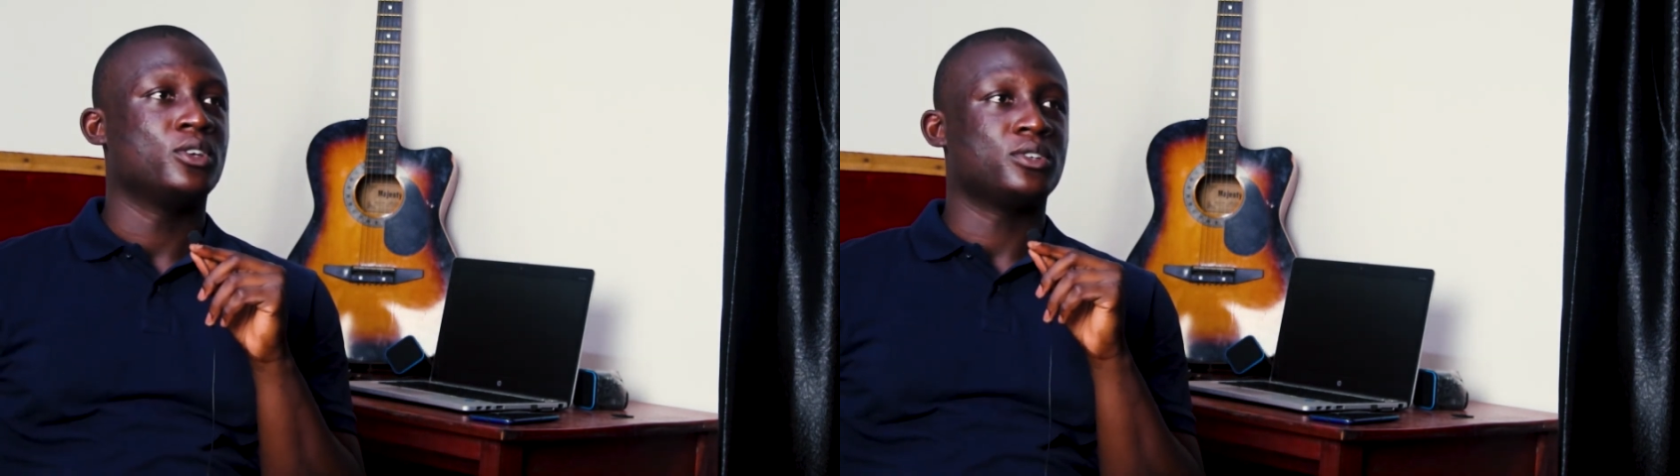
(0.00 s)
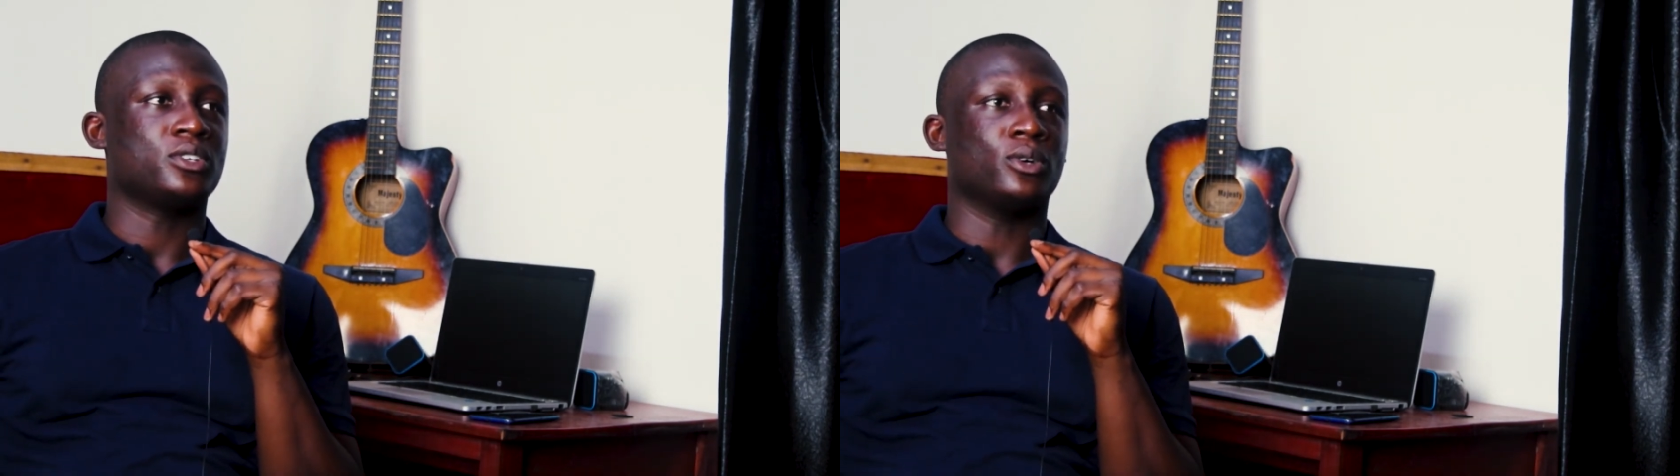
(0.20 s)

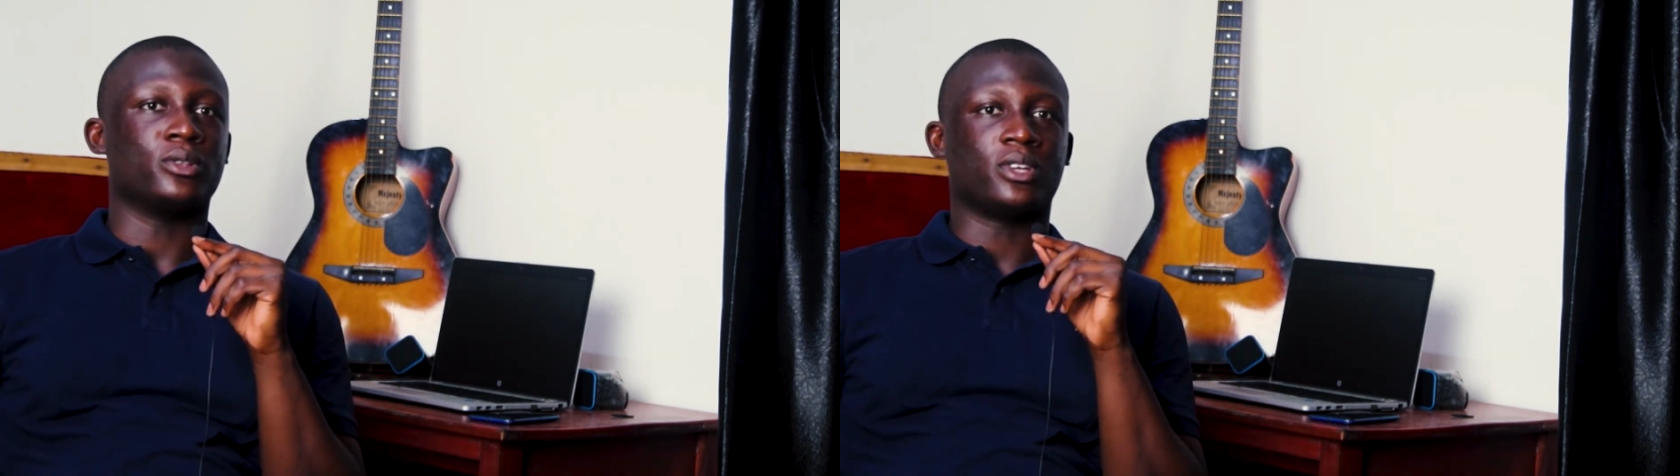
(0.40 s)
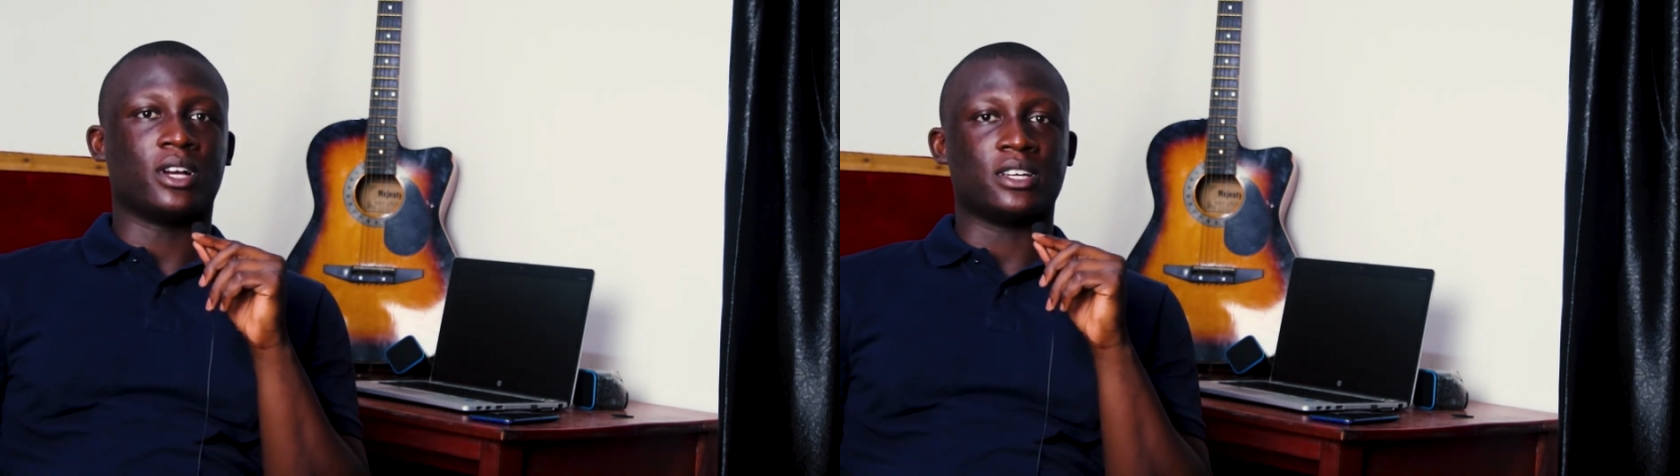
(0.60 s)
you see all
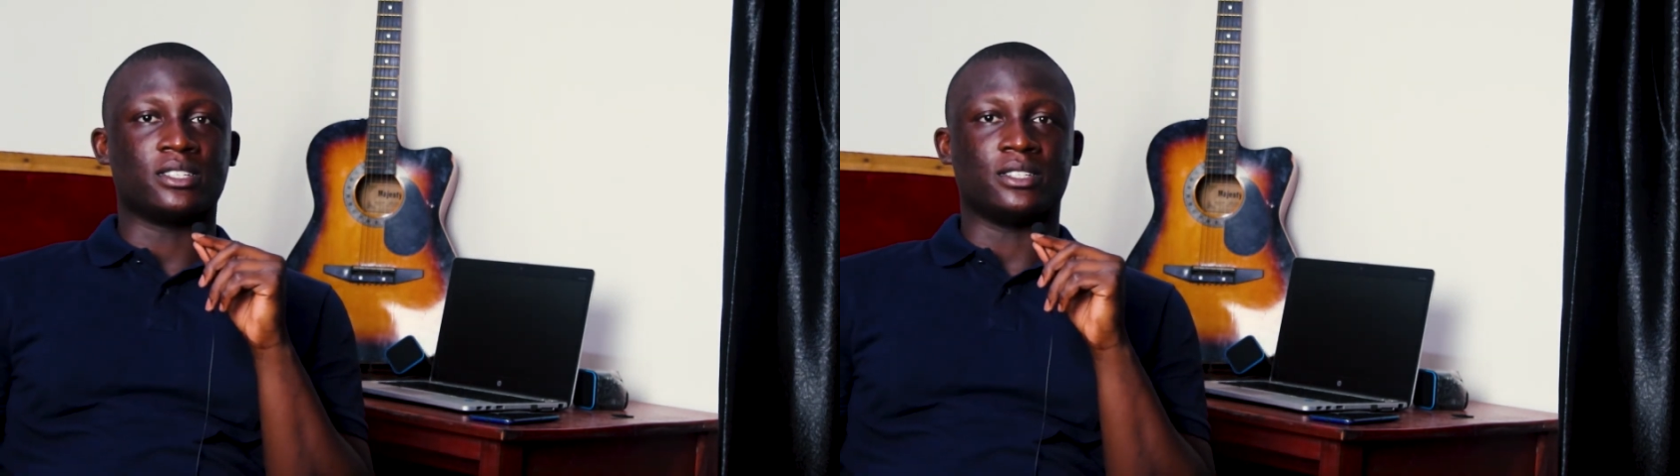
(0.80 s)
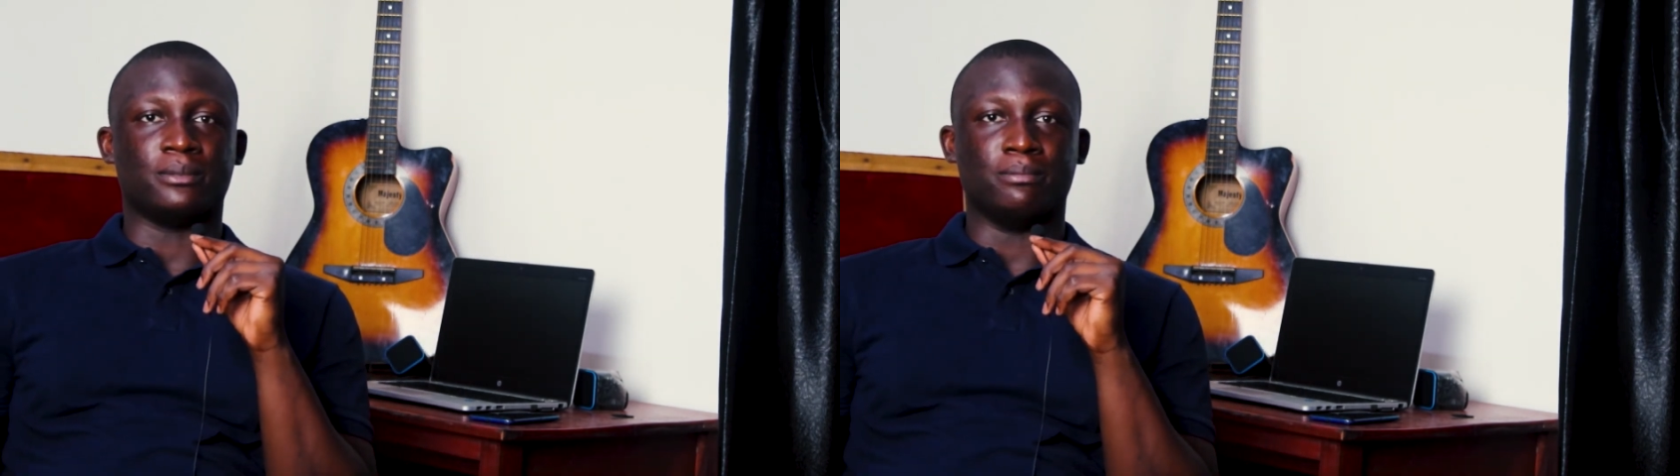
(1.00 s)
the cars
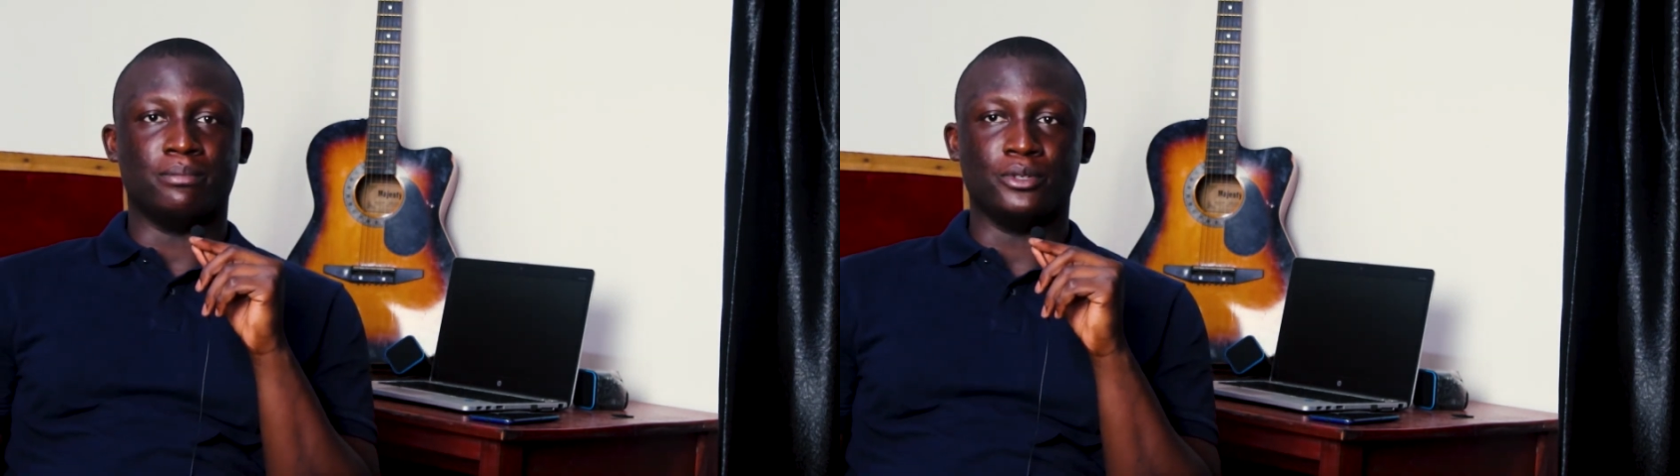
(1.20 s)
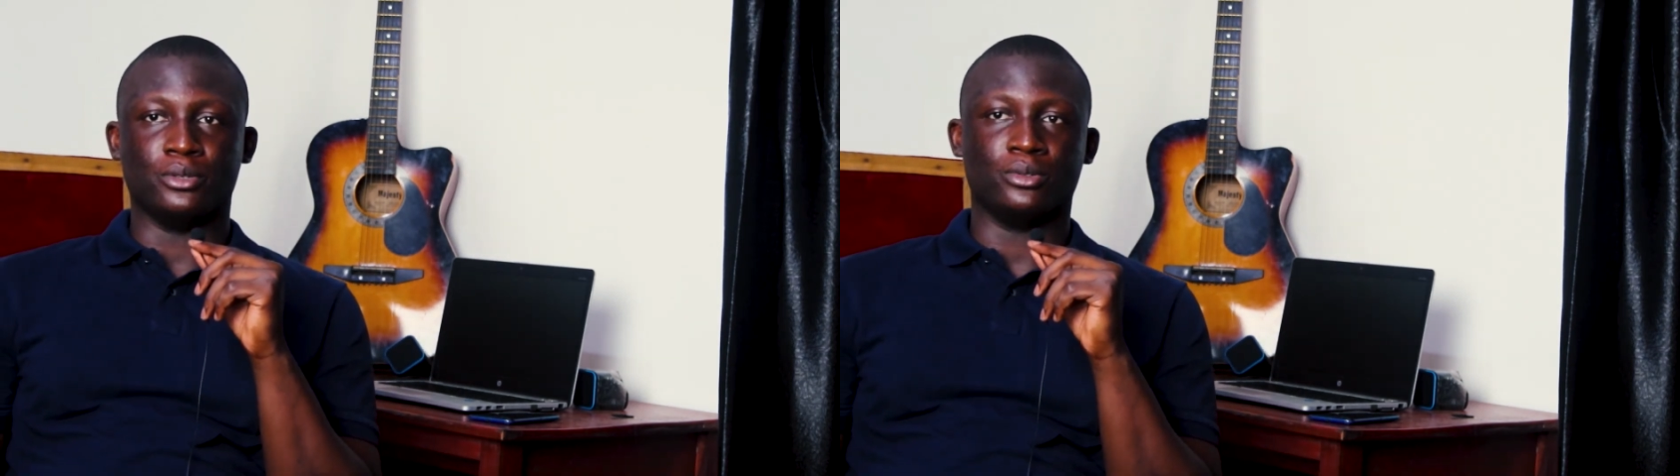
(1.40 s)
that they
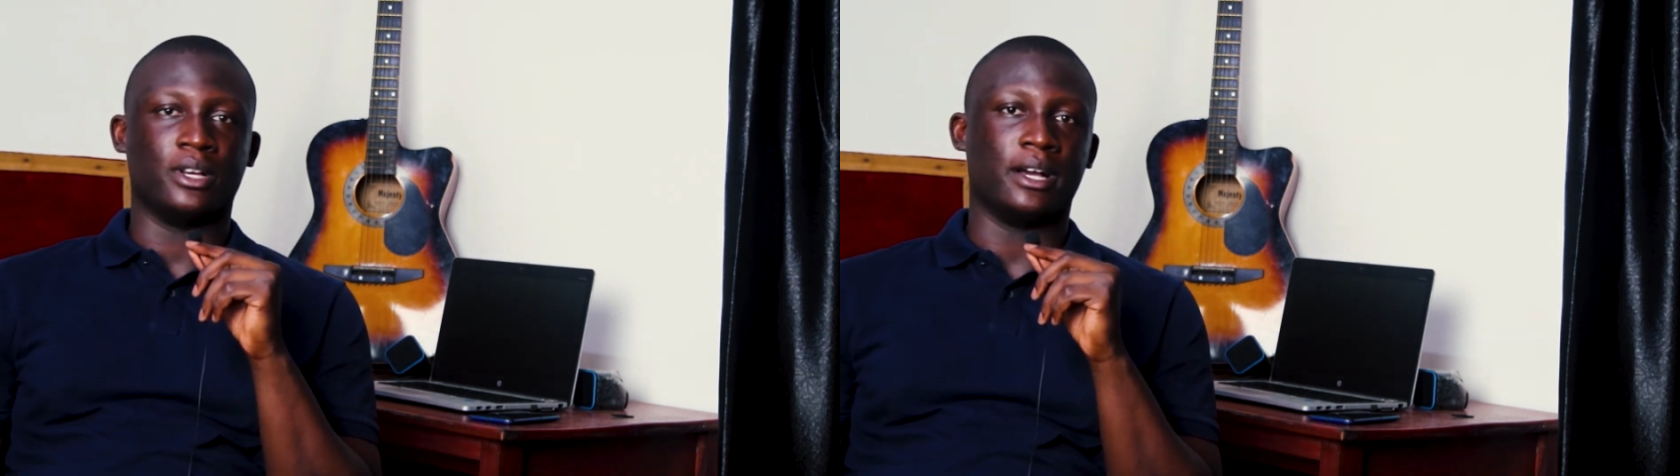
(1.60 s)
build